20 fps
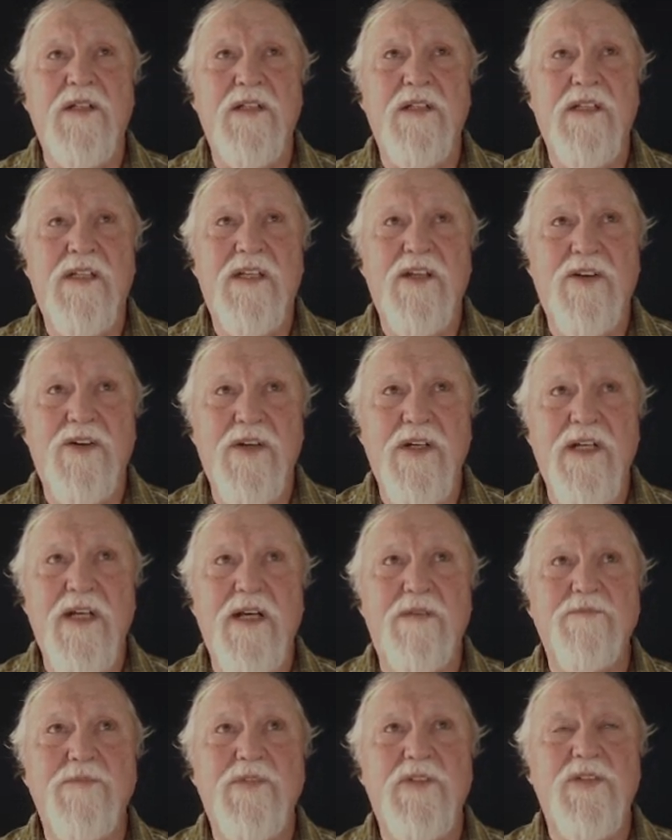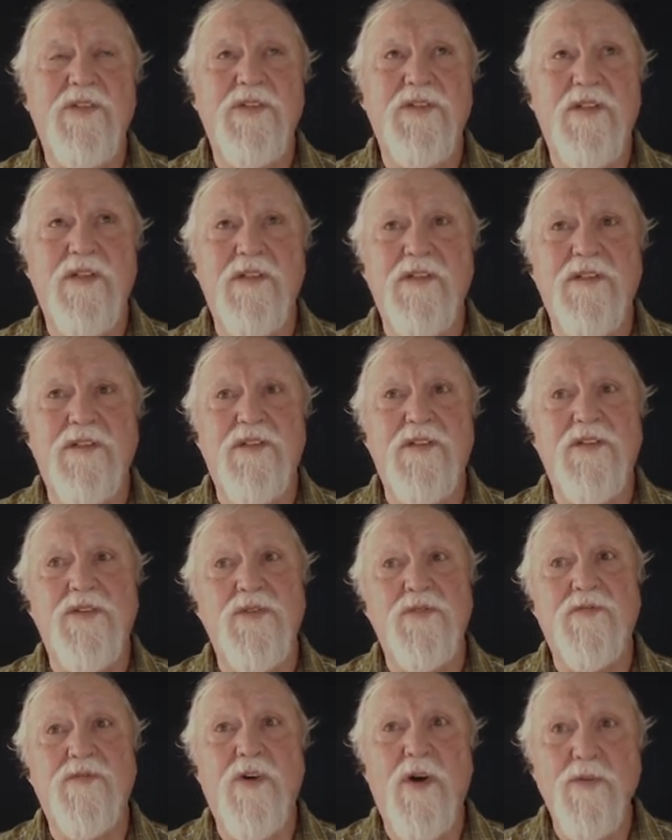gearing up to
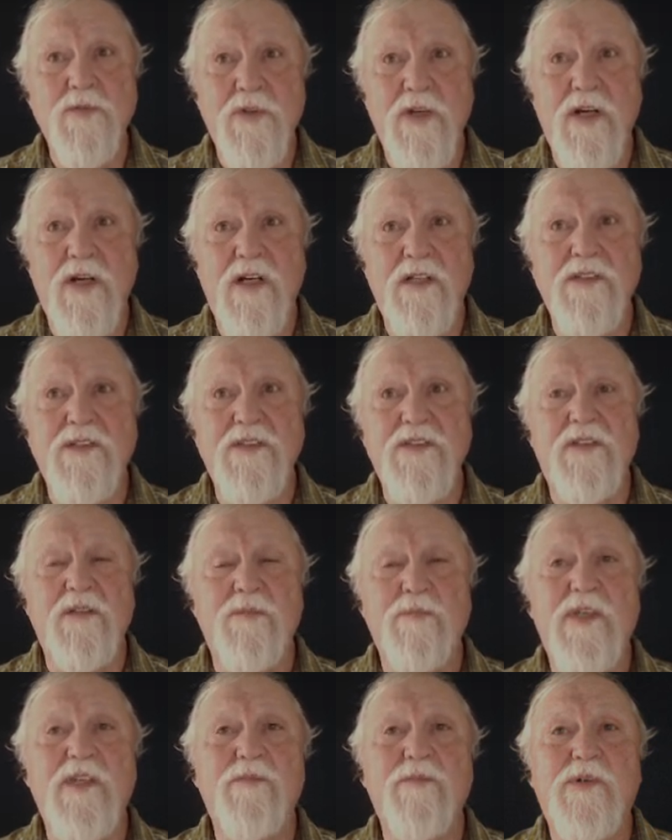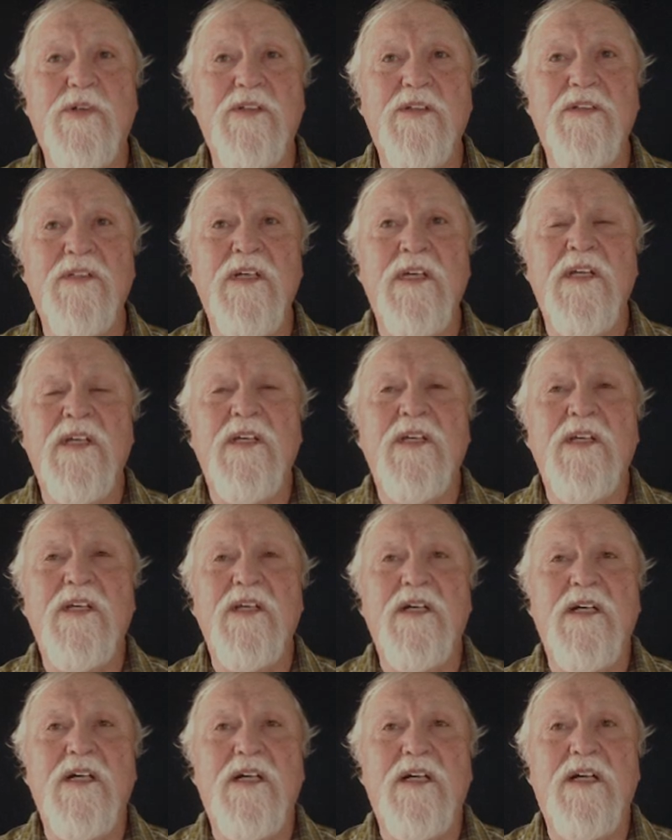do phone calls to people.
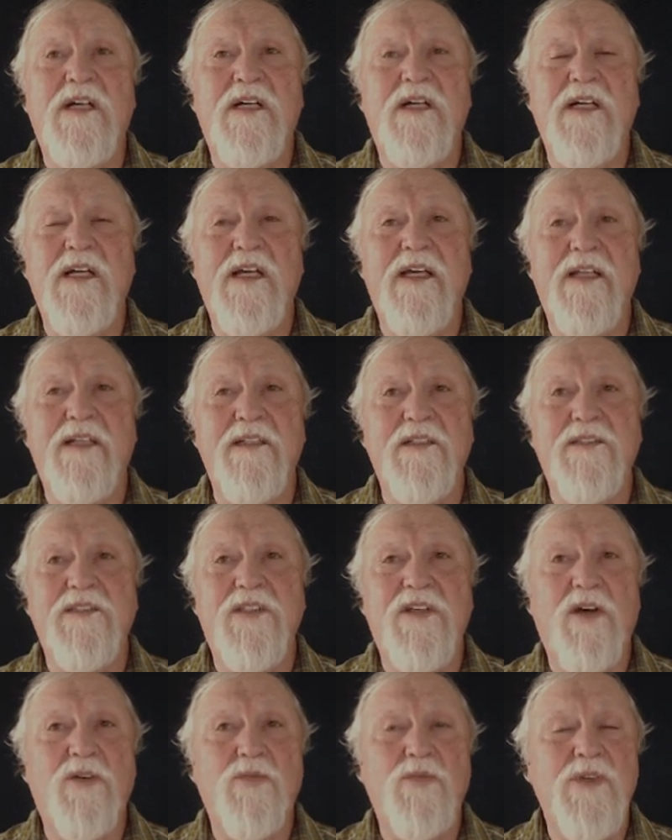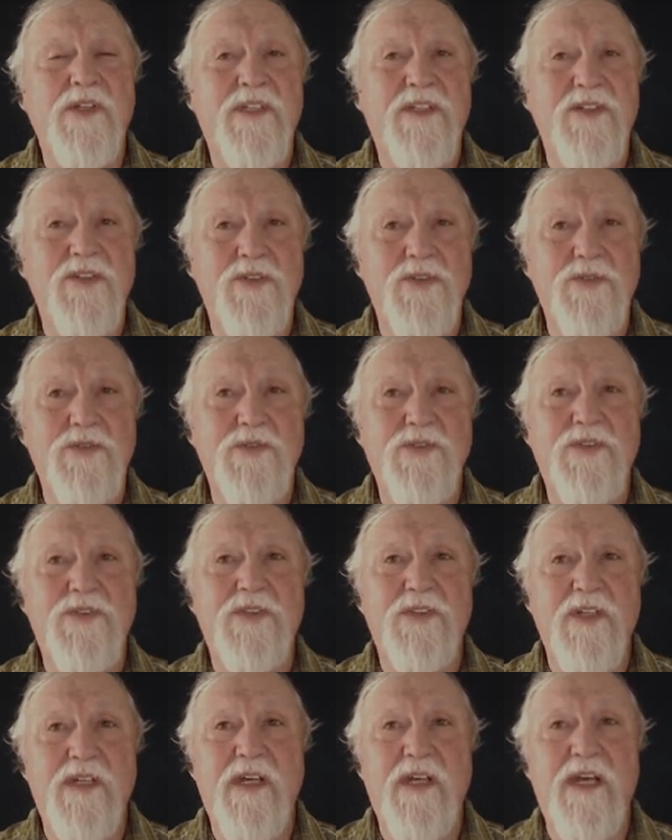And so we could use
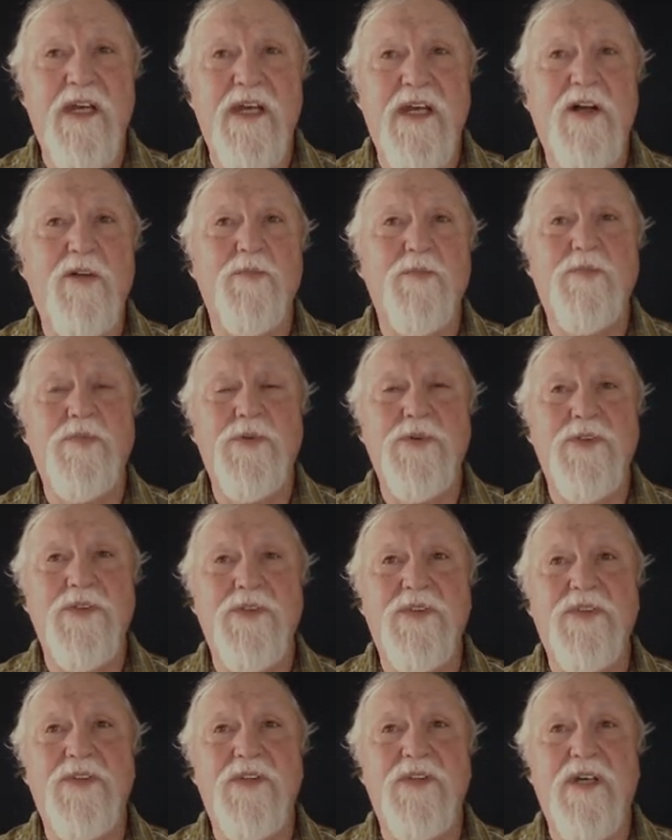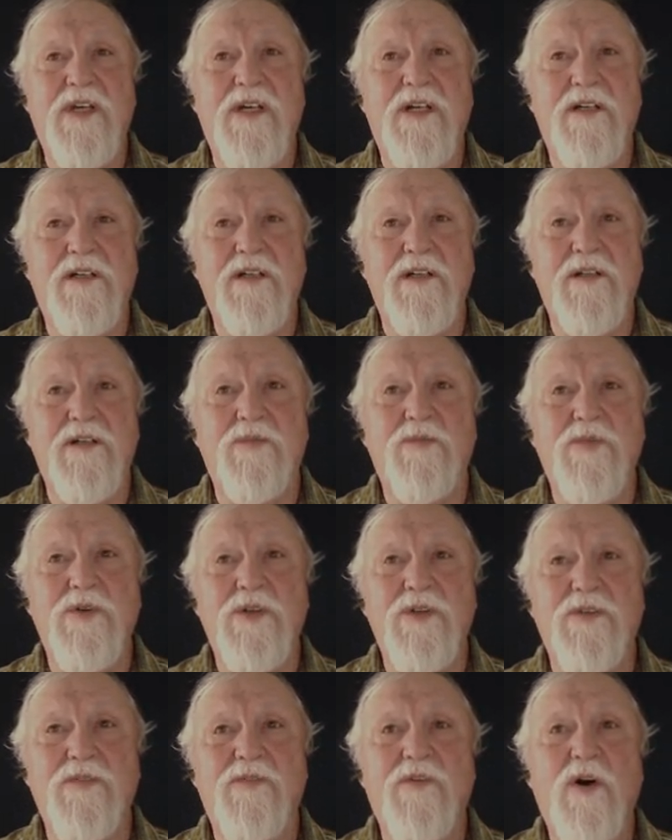help with
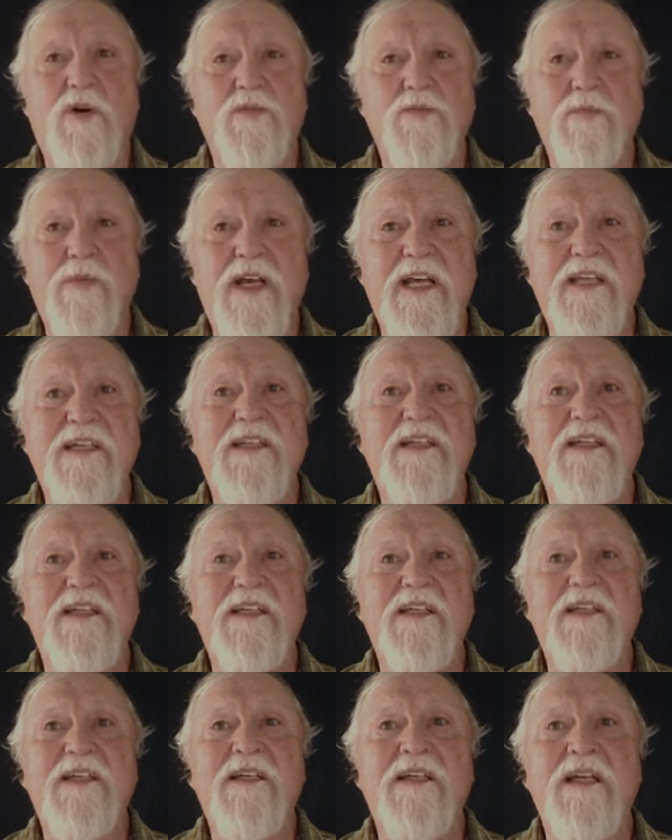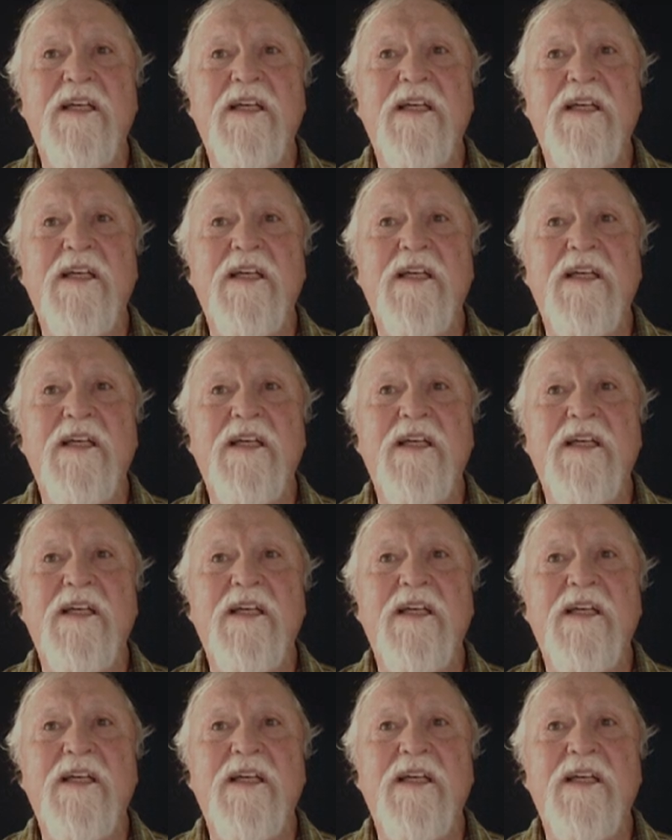phone banking,